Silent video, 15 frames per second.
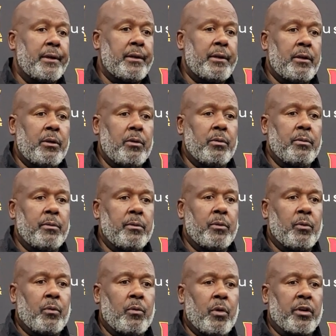you know,
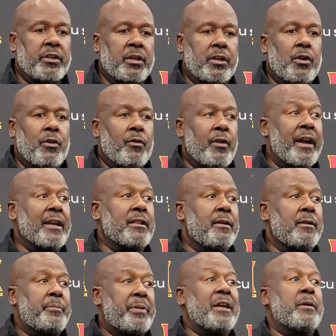work to correct the
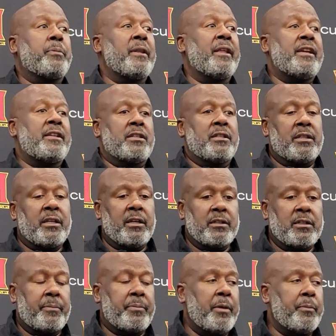big plays and
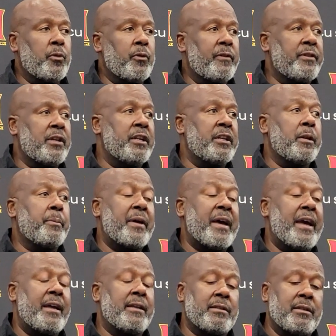things that people have done in the
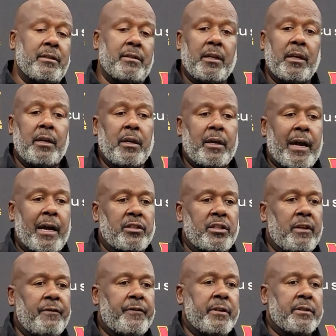past. And our
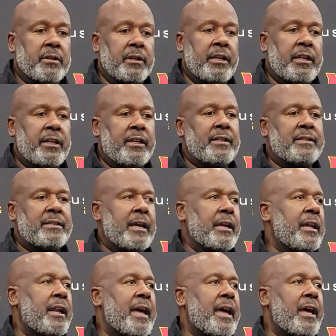defense, again, in the
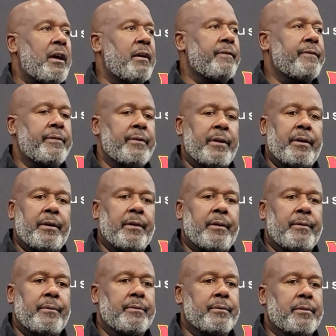second half,
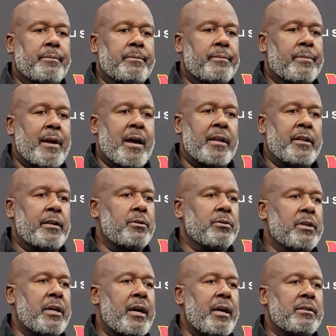Brian and those
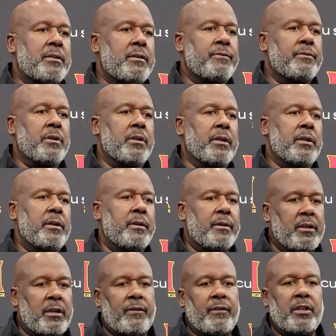guys have really
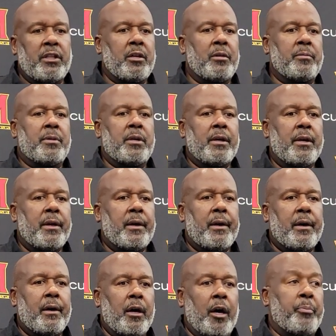given them
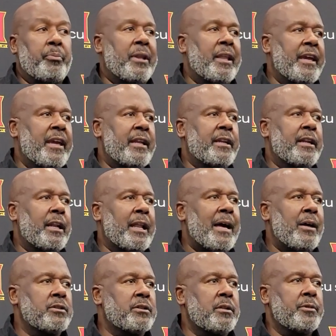a plan that
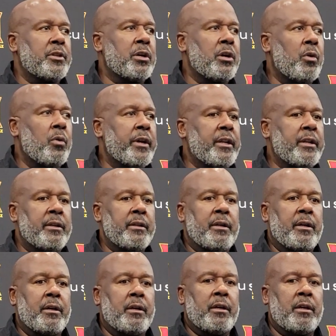allows them to go in
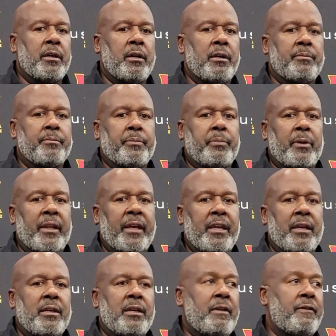and
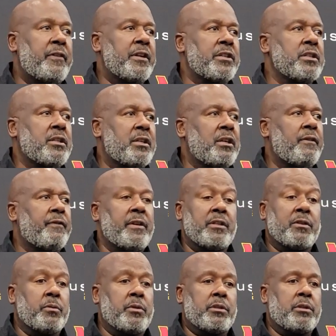play efficient
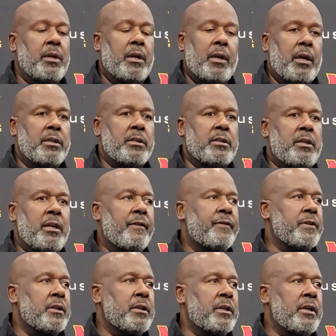defense, which
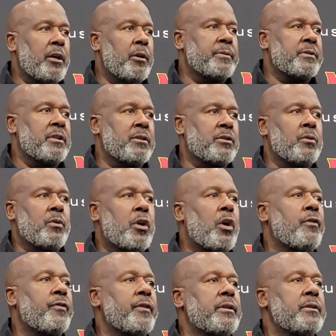definitely helps us on
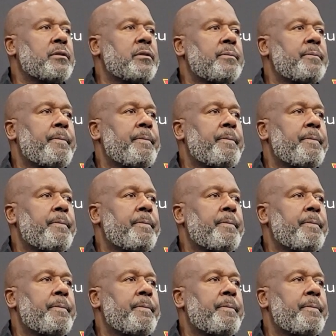offense.